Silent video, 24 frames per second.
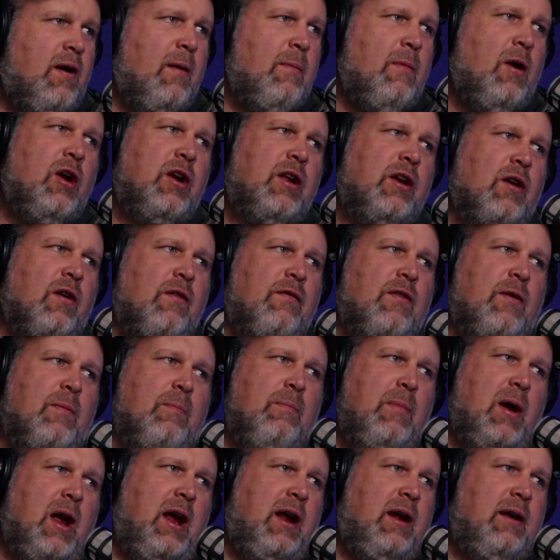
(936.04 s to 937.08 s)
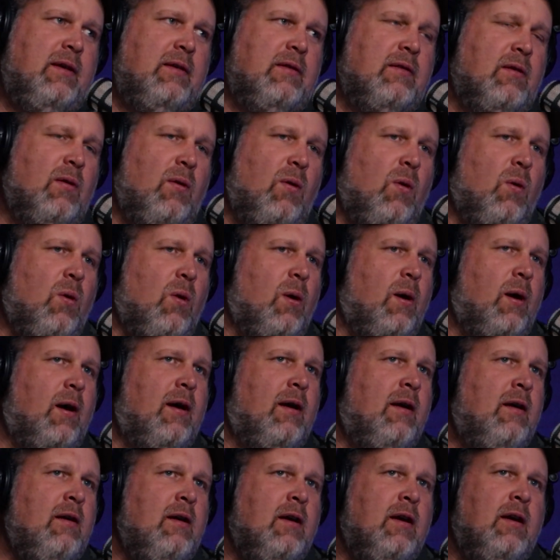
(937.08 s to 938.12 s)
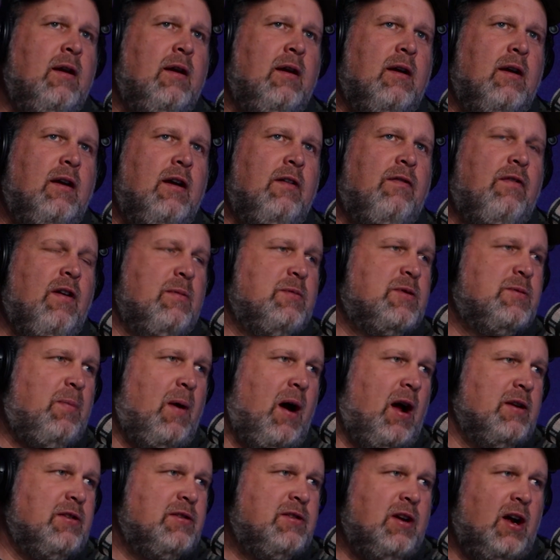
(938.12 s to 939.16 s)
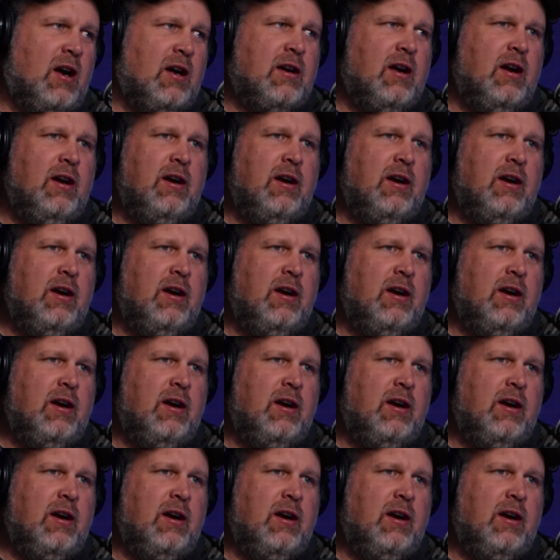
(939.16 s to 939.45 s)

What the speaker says: I'm hunting over bait or if I'm spot and stock